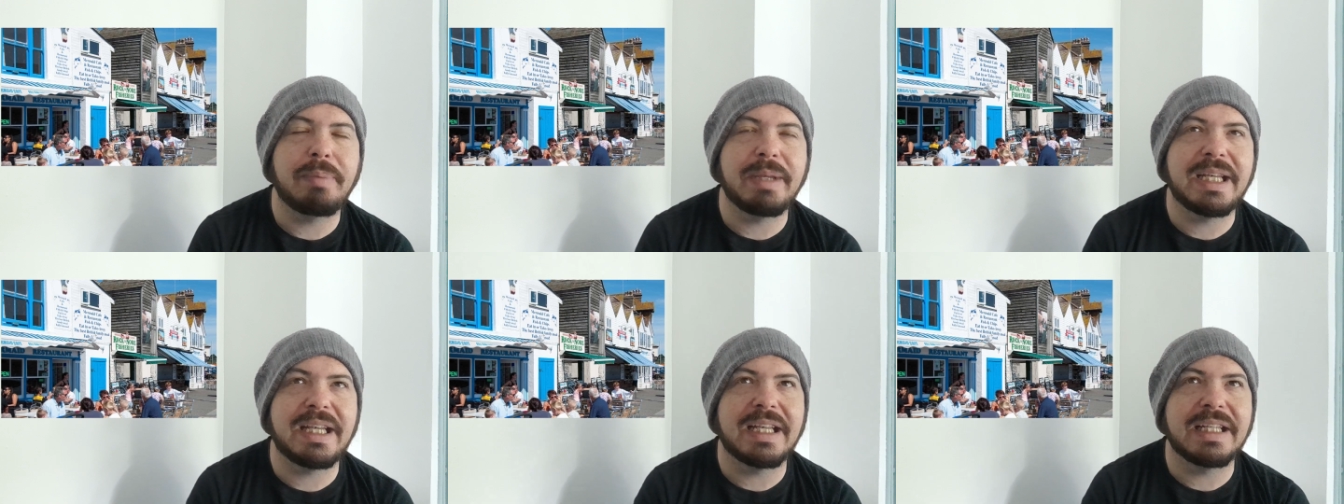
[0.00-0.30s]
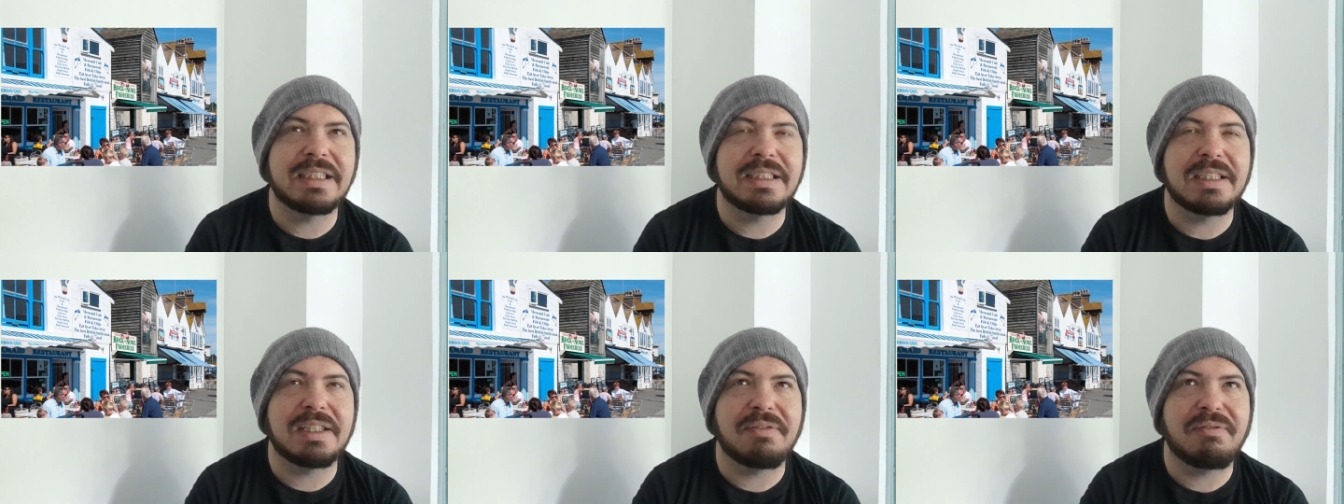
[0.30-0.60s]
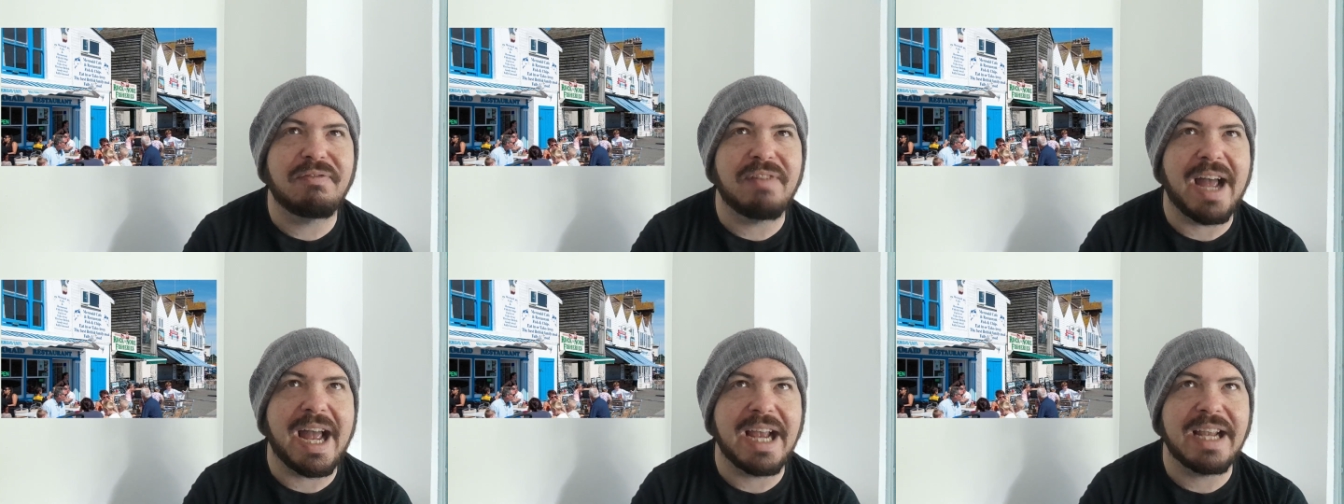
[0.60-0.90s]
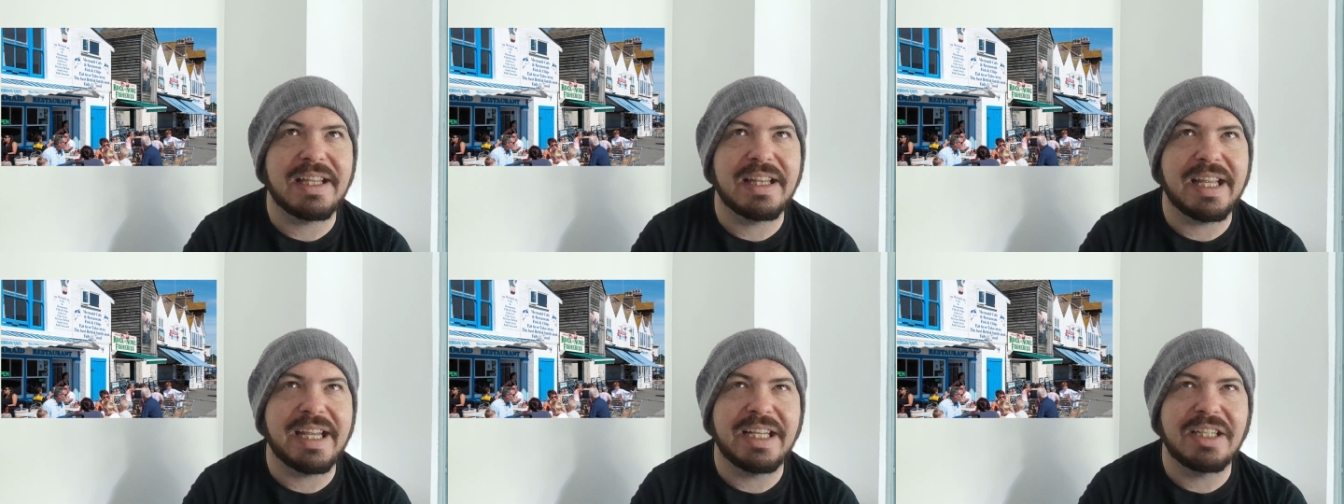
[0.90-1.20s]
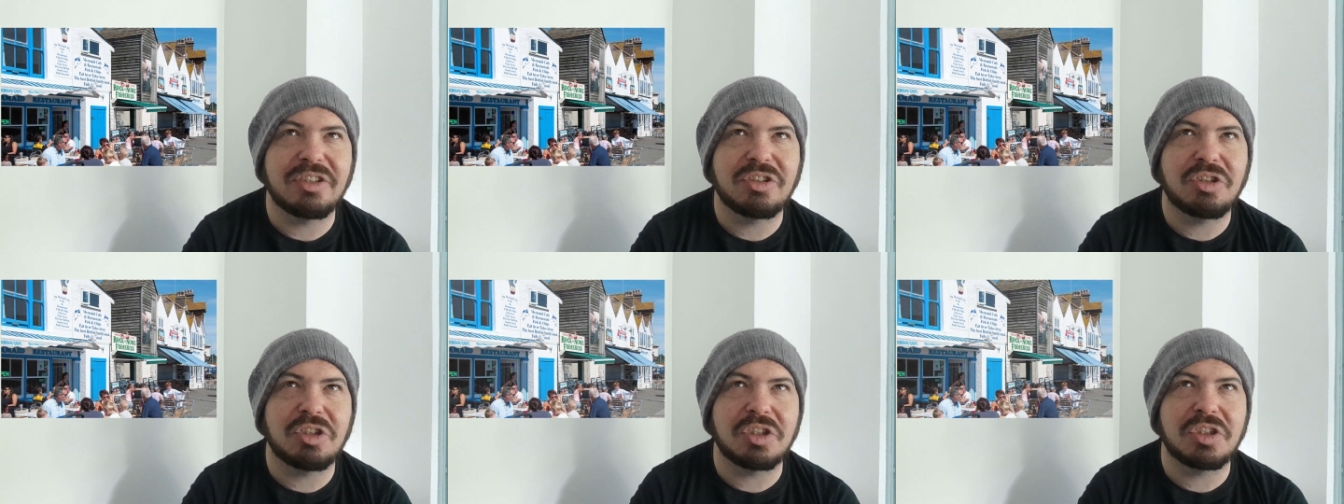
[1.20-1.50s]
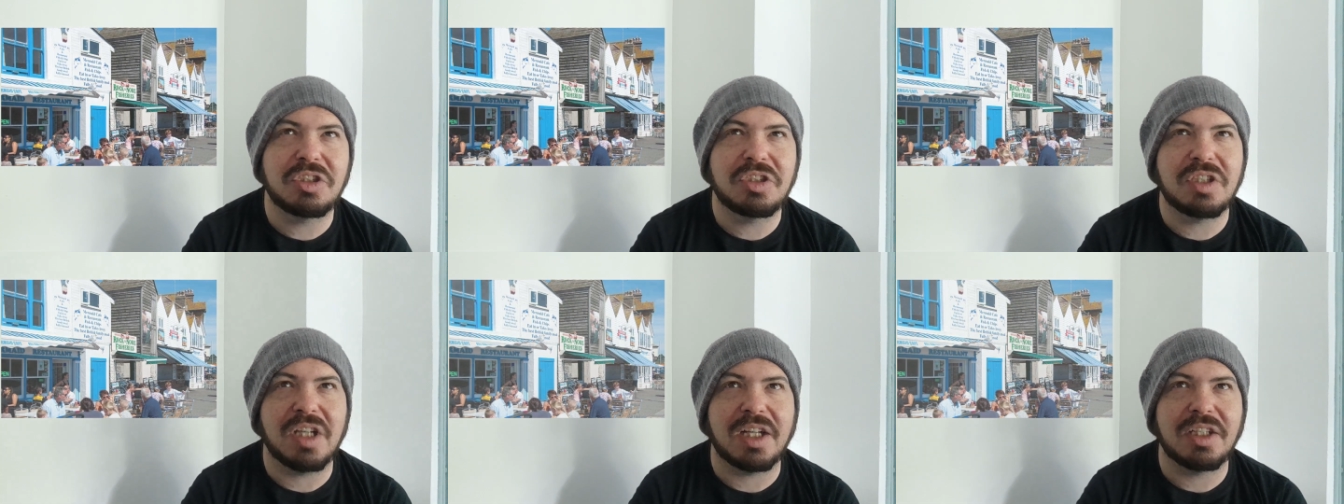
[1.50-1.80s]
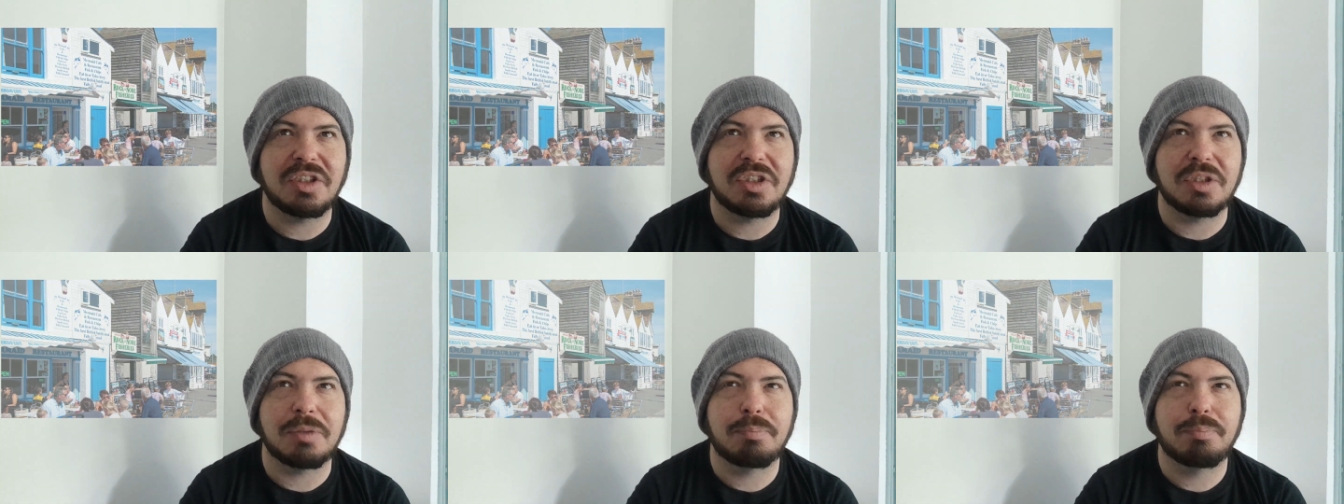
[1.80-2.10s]
because of the fact that it's just
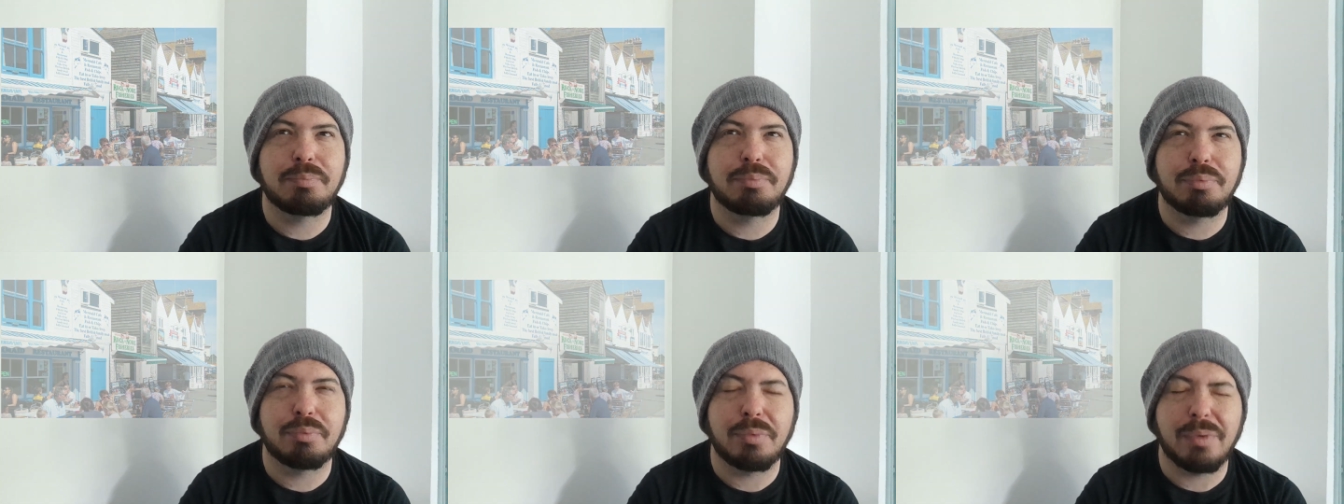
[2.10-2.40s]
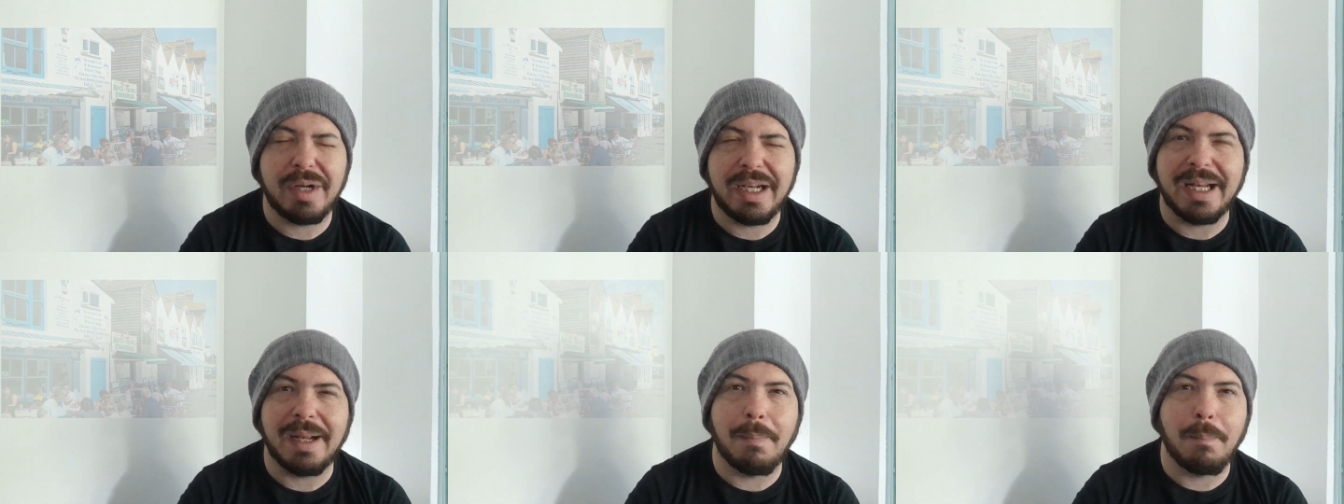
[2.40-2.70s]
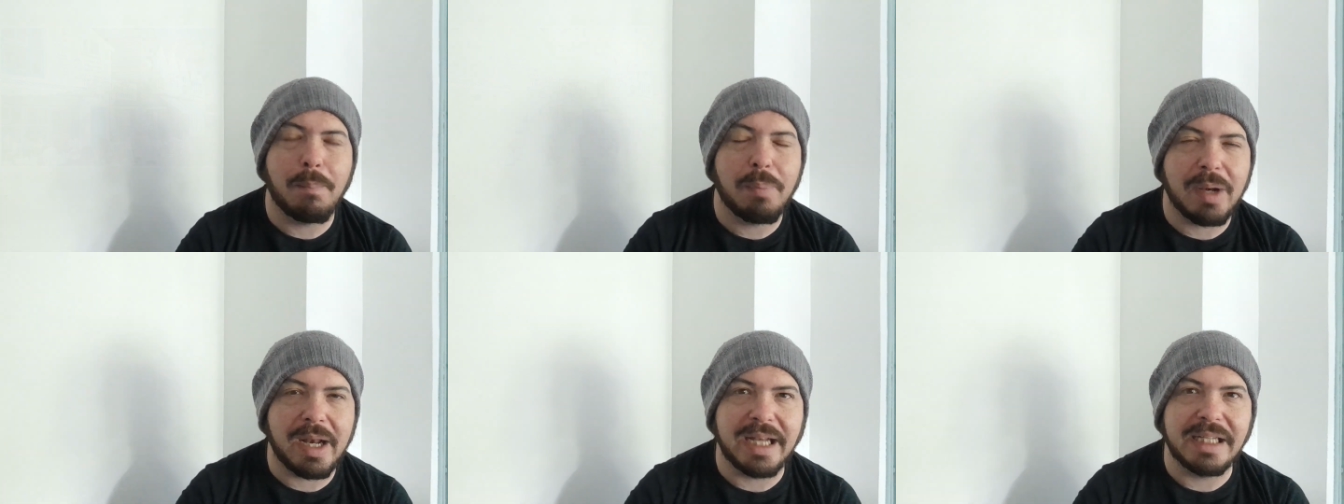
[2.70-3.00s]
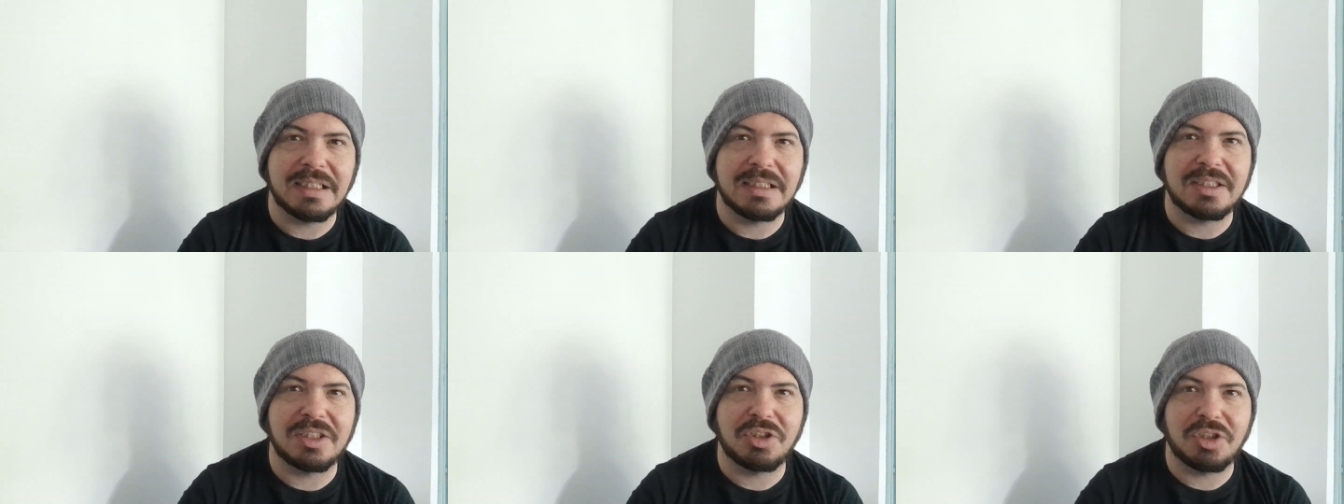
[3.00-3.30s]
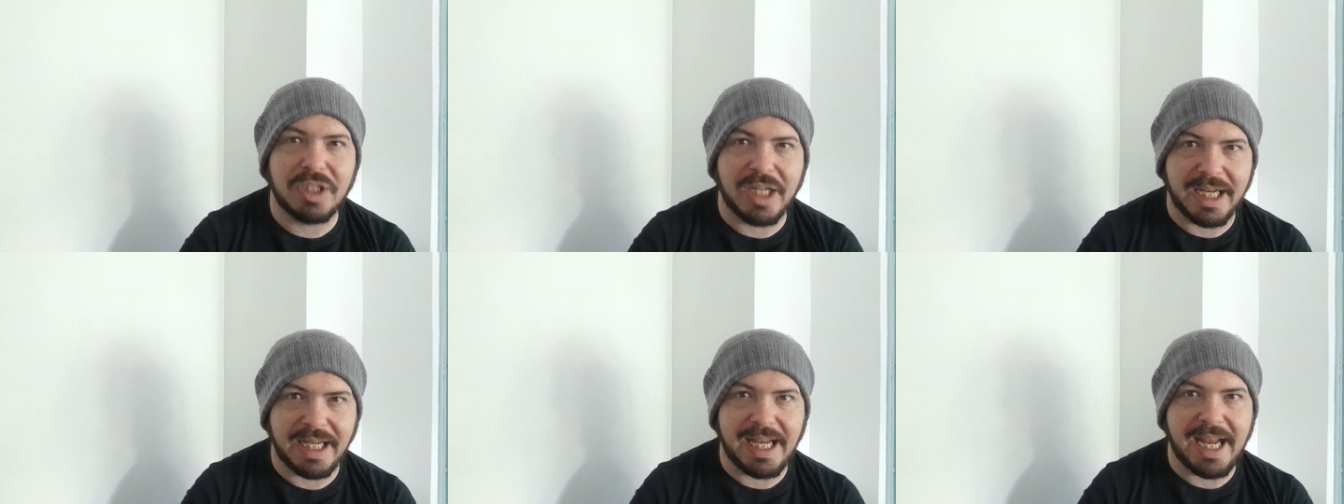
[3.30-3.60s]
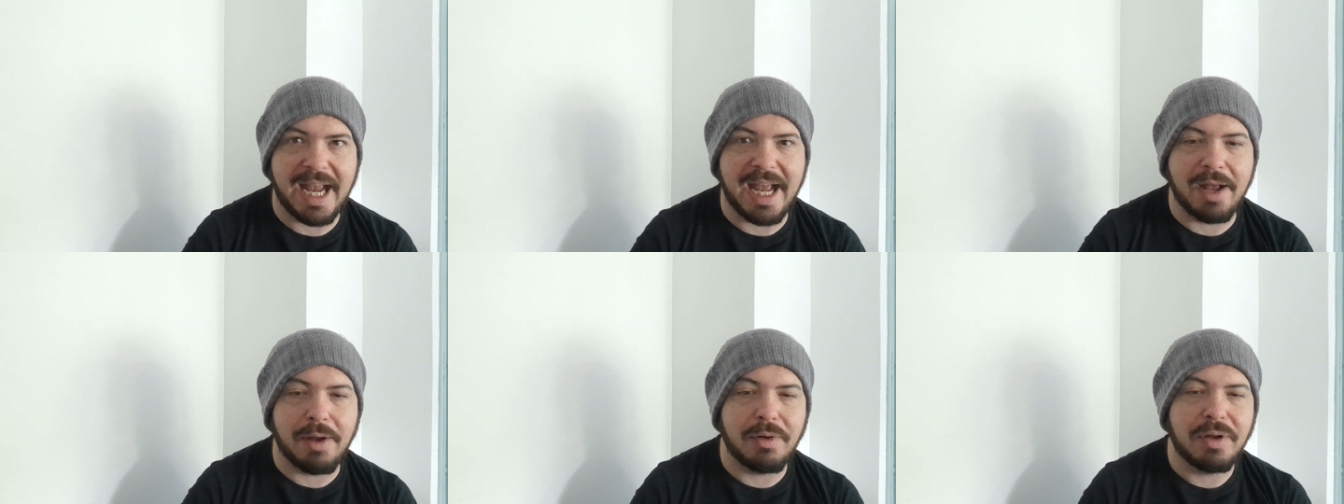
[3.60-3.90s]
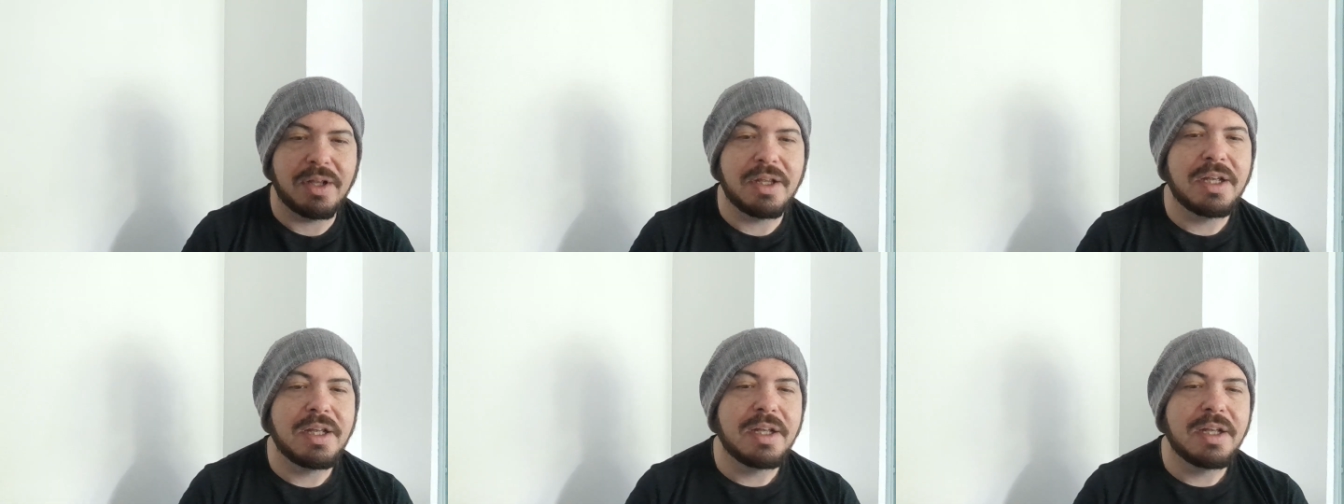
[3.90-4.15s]
such a brilliant place to check out.